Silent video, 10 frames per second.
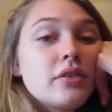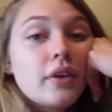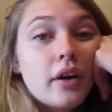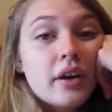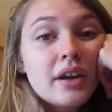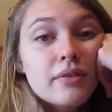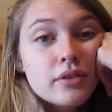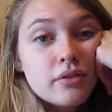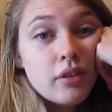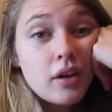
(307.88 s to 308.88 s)
Sorry if
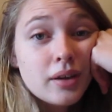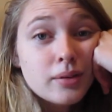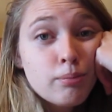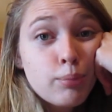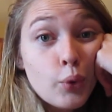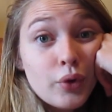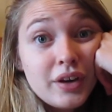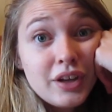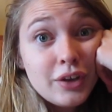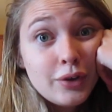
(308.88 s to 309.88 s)
this vlog is
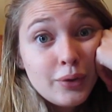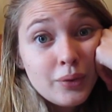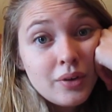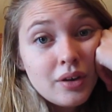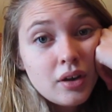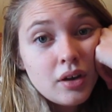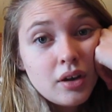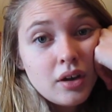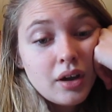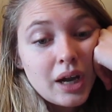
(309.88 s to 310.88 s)
boring you.
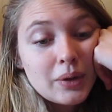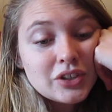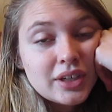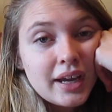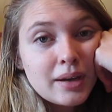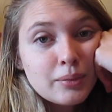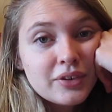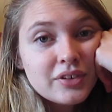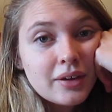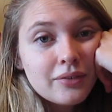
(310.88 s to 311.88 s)
I wish I had more
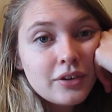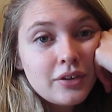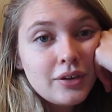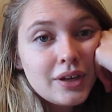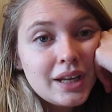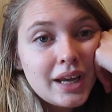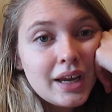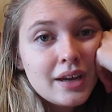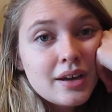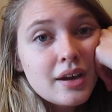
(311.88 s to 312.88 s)
stuff to do
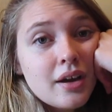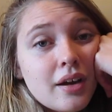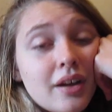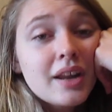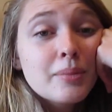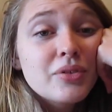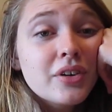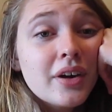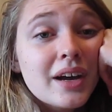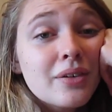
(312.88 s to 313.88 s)
today. And I'm
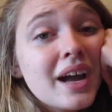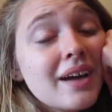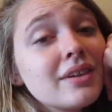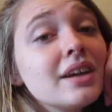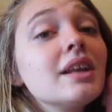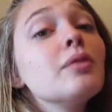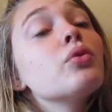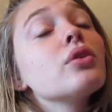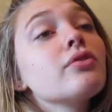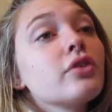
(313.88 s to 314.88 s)
sorry I don't have any
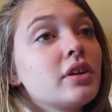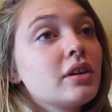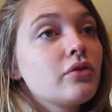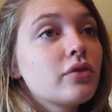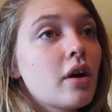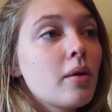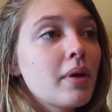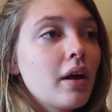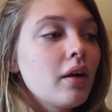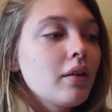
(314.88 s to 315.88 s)
more footage from
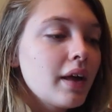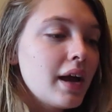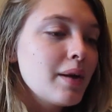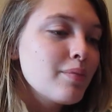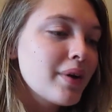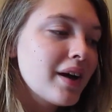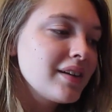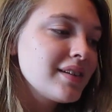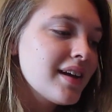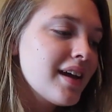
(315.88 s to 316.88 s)
LA,
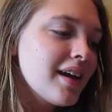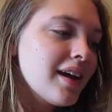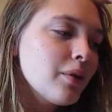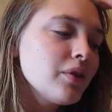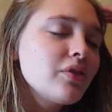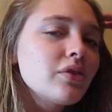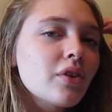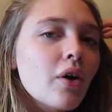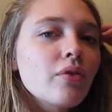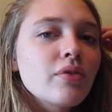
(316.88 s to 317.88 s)
but it was
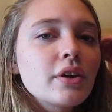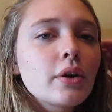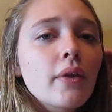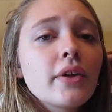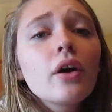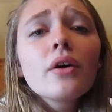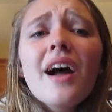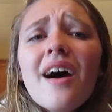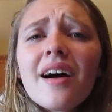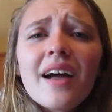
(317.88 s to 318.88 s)
so fun to go out there. Oh
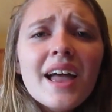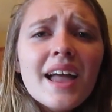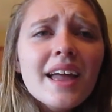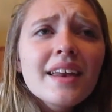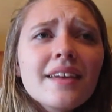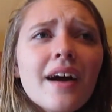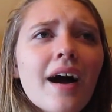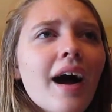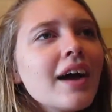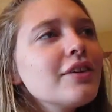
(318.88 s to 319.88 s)
yeah, and
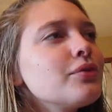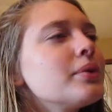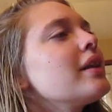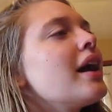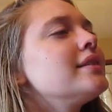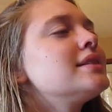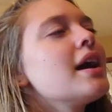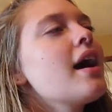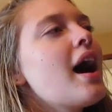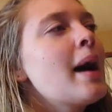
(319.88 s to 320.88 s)
I just realized
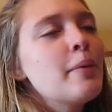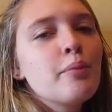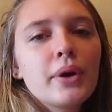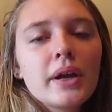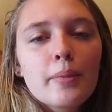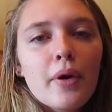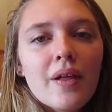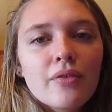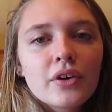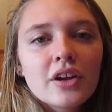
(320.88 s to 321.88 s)
I've been putting up all
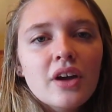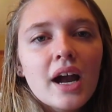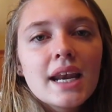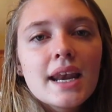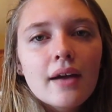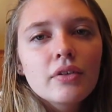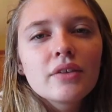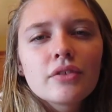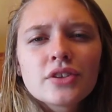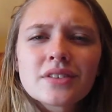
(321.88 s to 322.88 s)
that footage. I never
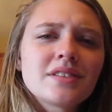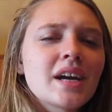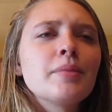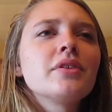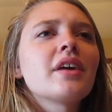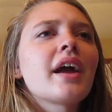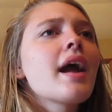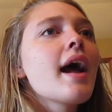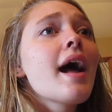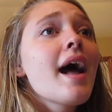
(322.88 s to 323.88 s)
even took the time to
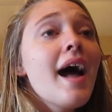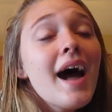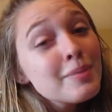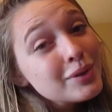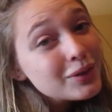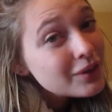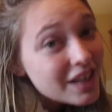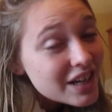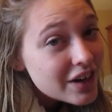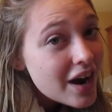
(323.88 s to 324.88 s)
say Happy New
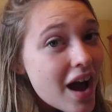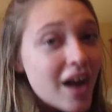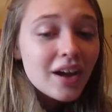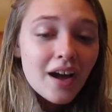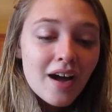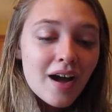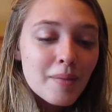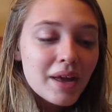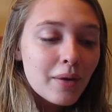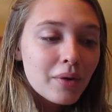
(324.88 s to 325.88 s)
Year! Um,
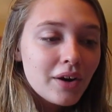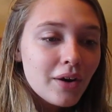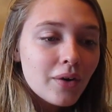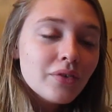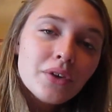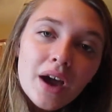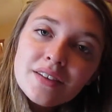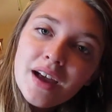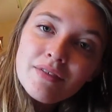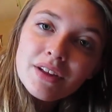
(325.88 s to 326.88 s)
and I want to know if you
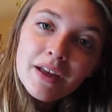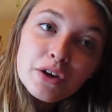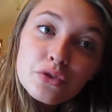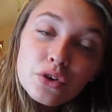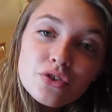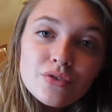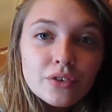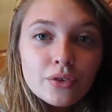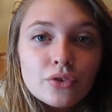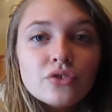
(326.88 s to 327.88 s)
guys have any like New Year's
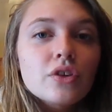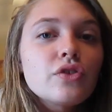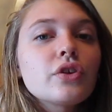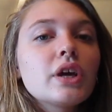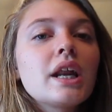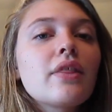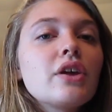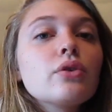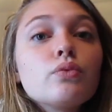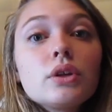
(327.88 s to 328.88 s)
resolutions or
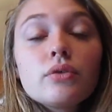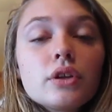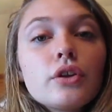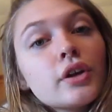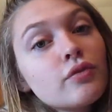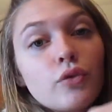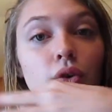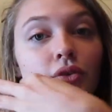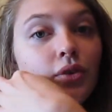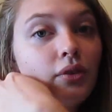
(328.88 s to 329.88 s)
anything you're really, really looking
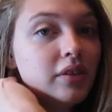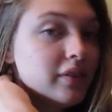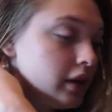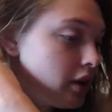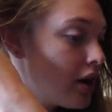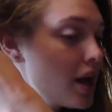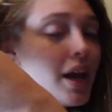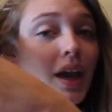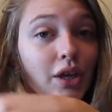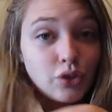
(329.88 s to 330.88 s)
forward to this year
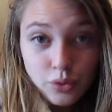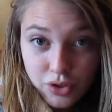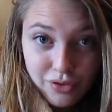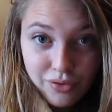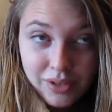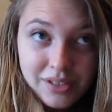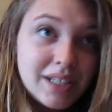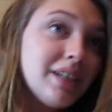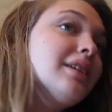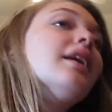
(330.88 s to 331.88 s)
in
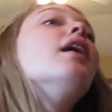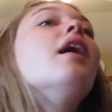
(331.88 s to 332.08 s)
2014.